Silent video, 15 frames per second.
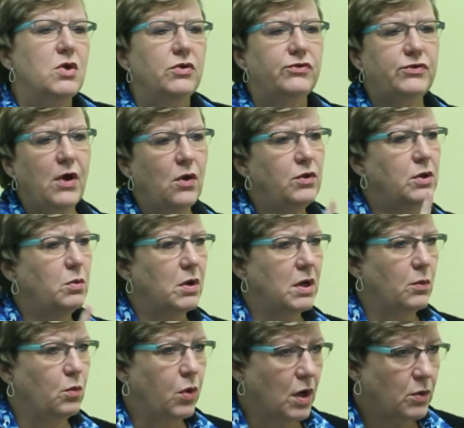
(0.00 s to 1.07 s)
So you want
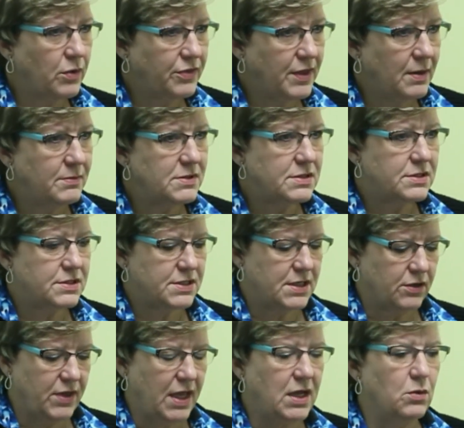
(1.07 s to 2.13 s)
to work with them
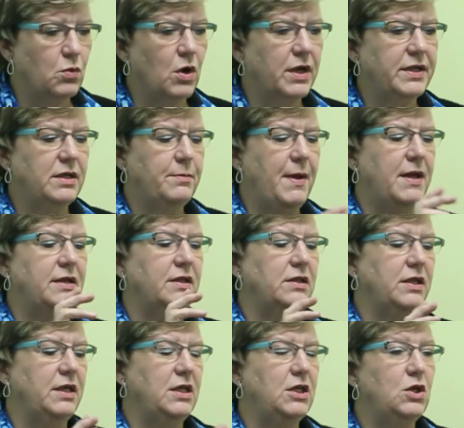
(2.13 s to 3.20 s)
till they can work
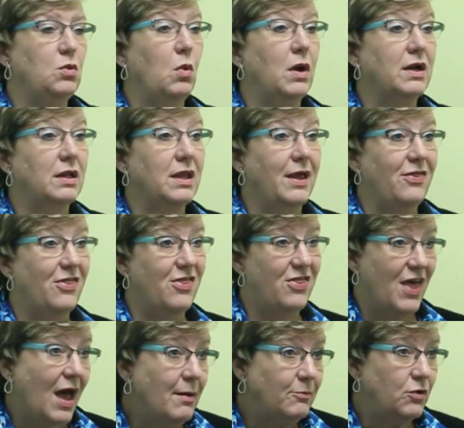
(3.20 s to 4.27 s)
independently. You want to let
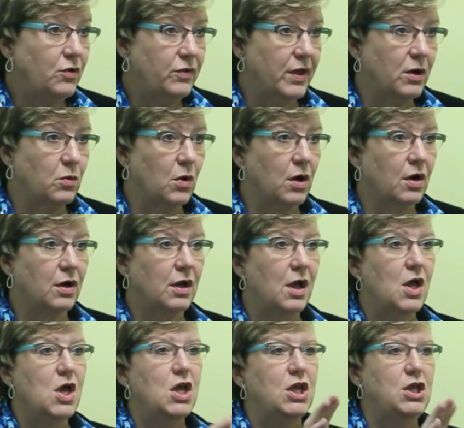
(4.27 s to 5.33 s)
them do their work.
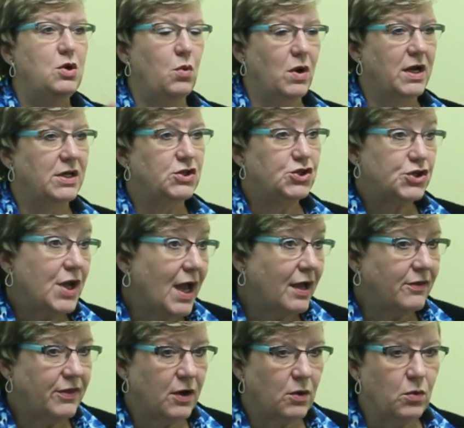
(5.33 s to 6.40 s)
You want to
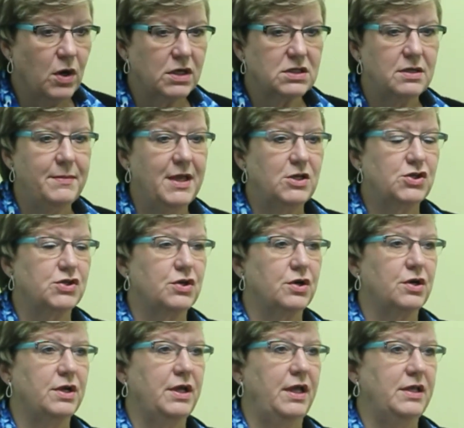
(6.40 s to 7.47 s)
check their work to make
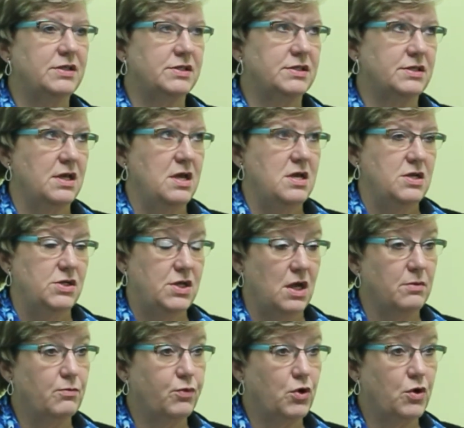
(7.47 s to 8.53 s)
sure it's
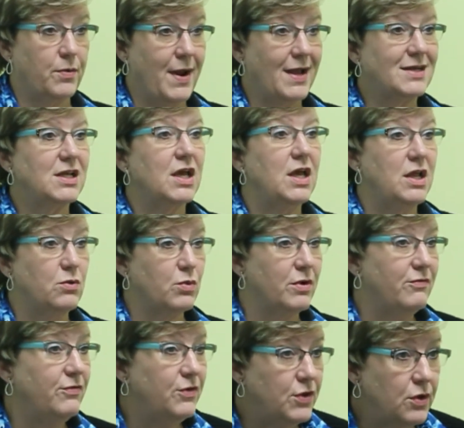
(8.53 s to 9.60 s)
done correct and
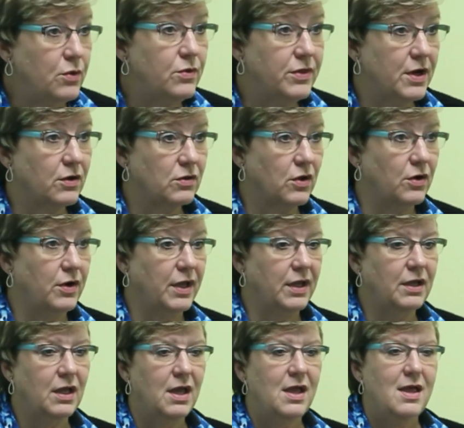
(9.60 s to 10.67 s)
review their learning.